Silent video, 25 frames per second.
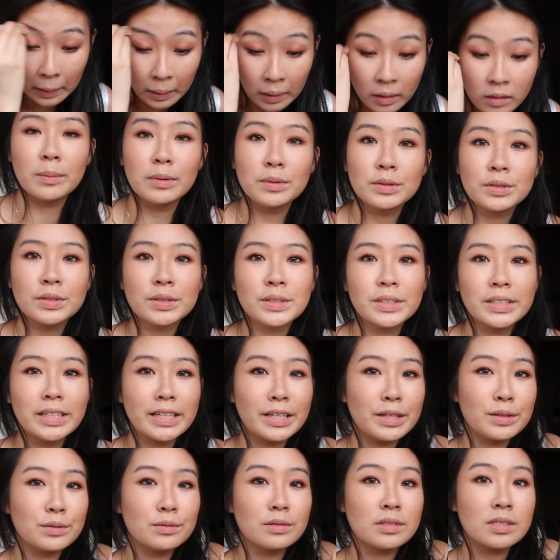I'm also
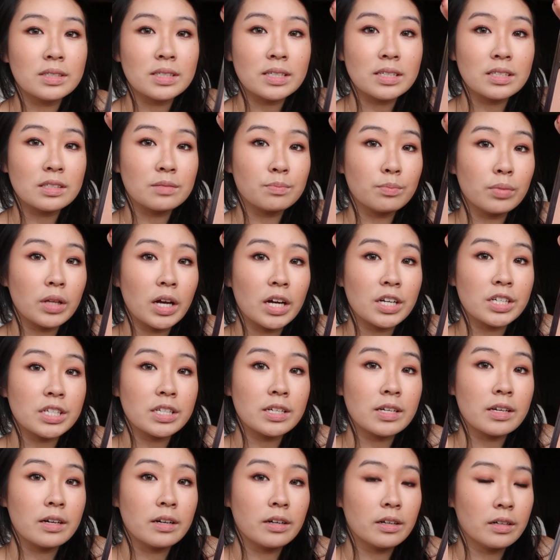going to use this blush
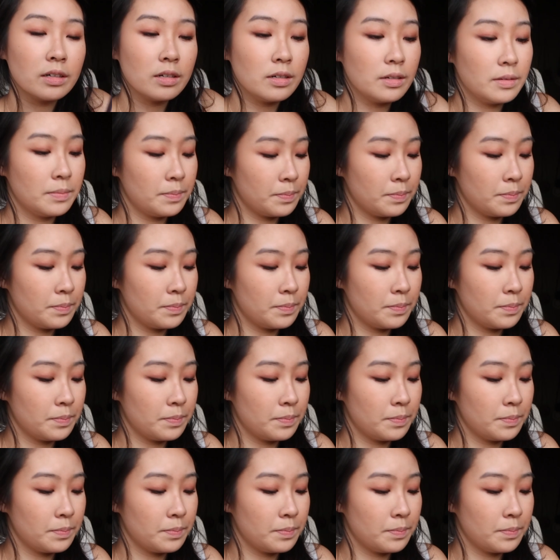here.